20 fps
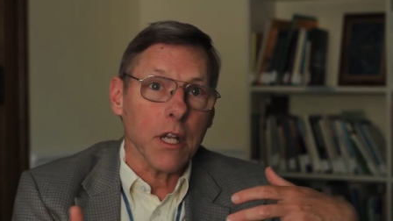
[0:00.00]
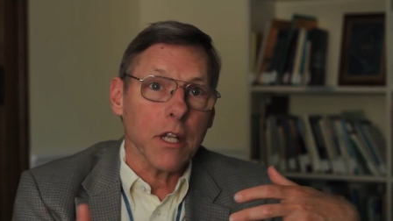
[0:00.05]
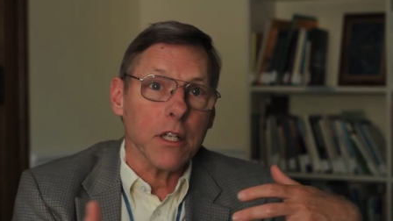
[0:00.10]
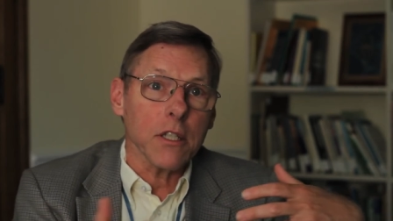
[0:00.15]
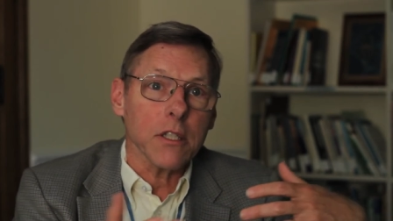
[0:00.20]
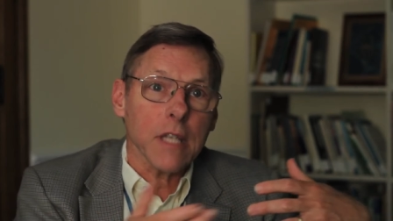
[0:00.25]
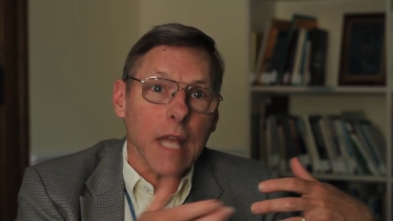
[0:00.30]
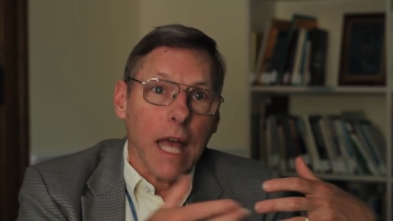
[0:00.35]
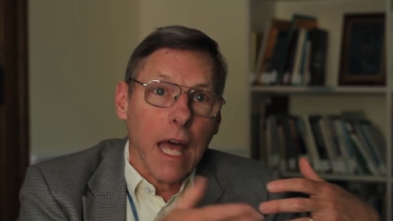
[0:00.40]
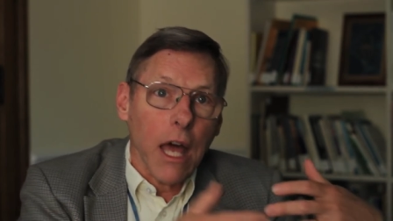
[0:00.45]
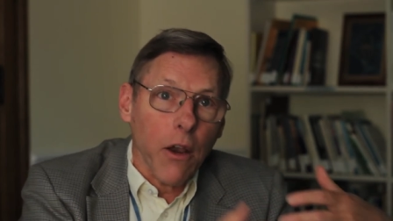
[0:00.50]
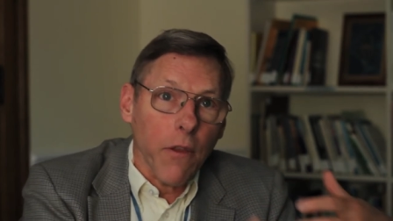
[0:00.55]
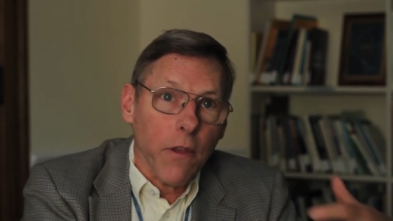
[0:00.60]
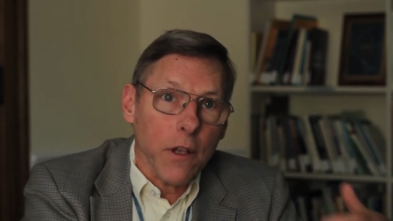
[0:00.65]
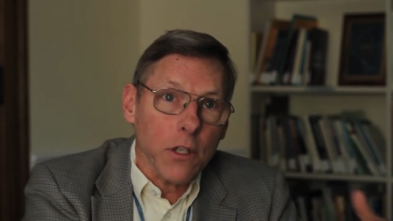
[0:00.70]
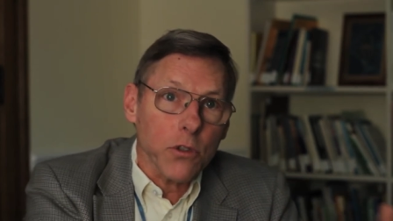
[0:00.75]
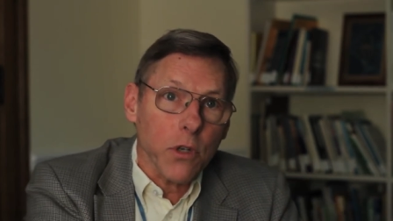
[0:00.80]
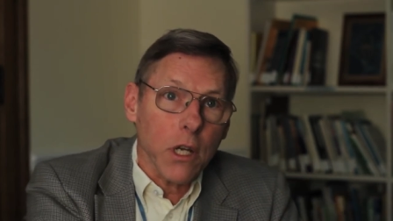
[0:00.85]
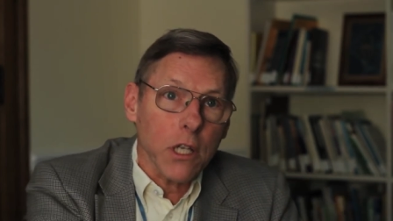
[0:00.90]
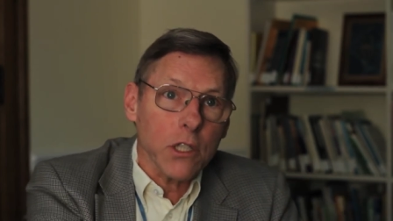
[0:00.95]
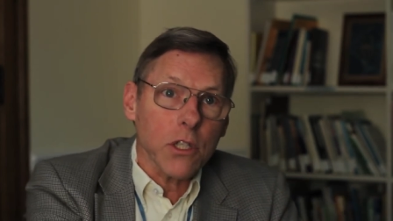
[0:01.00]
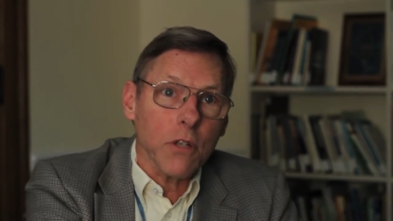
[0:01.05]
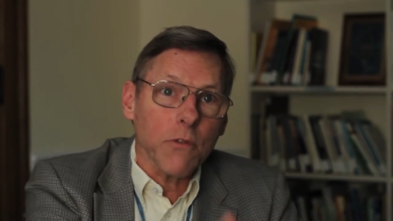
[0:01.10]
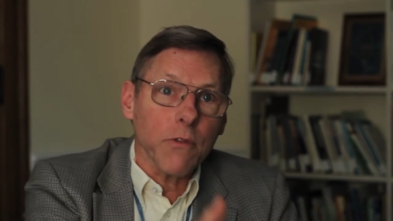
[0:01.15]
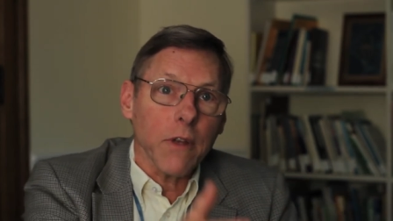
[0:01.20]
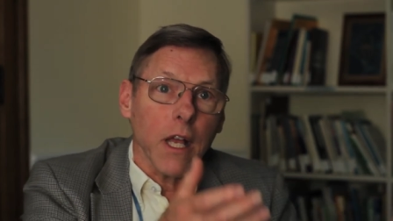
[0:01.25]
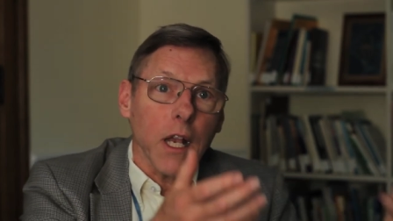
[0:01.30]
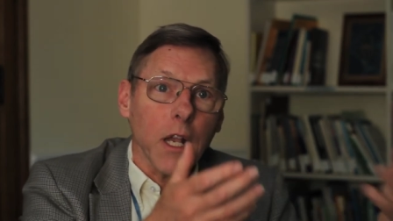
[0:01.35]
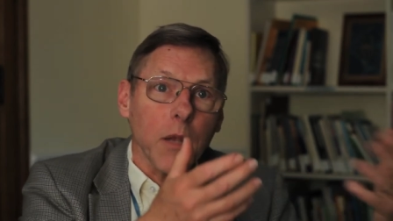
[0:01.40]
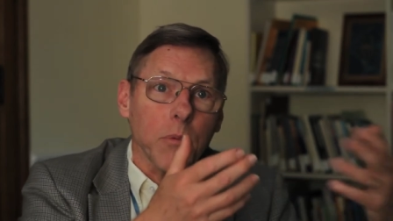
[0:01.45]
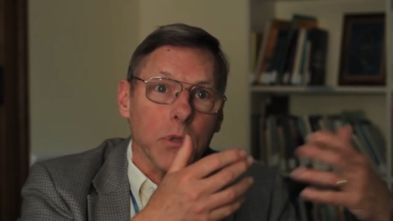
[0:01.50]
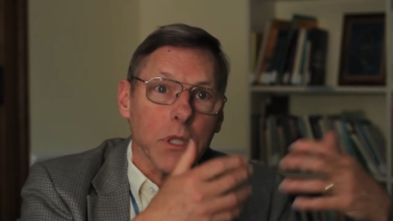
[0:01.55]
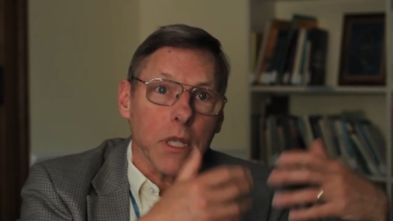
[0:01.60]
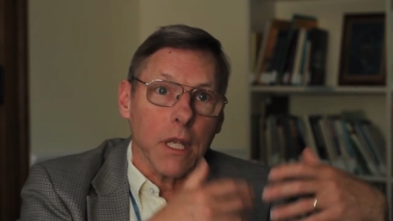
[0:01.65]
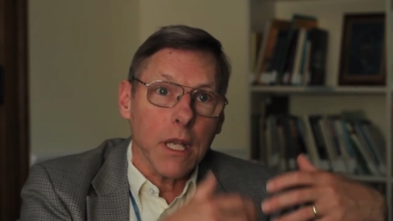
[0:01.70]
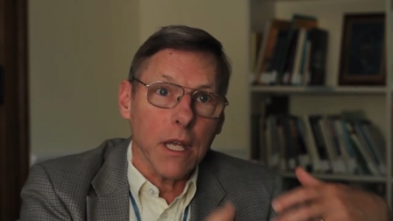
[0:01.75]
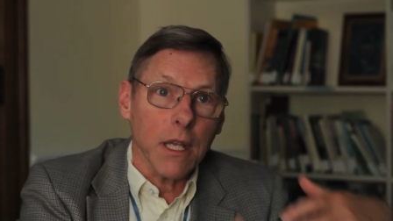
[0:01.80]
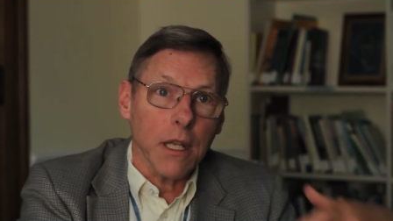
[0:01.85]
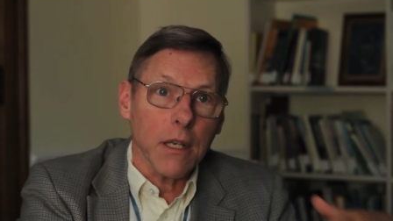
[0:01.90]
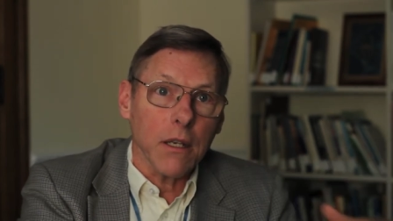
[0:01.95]
It is out of the trust developed
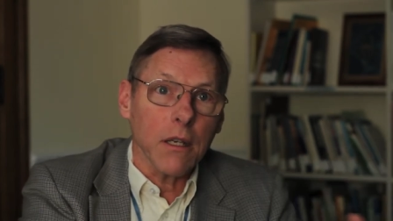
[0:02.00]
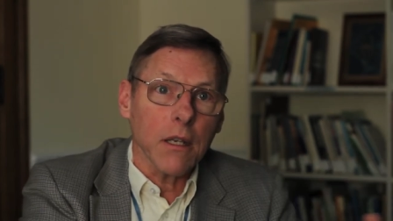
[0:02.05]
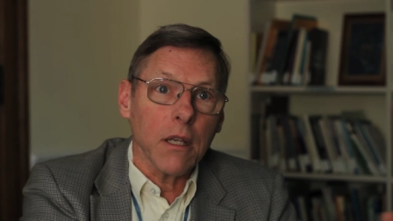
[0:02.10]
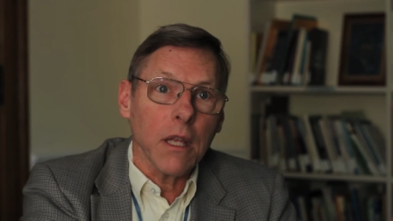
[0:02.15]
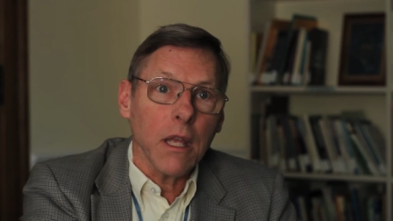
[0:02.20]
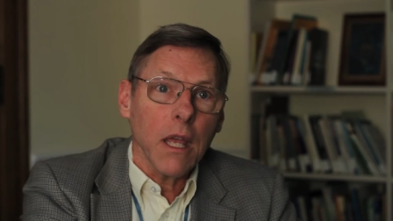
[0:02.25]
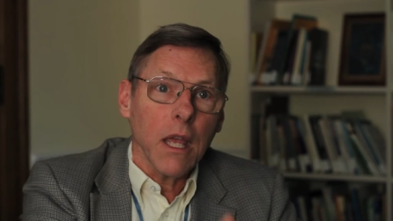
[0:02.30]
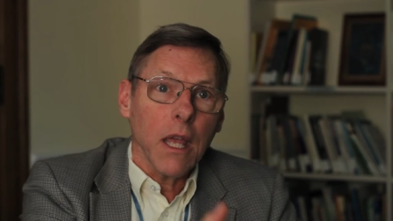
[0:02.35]
in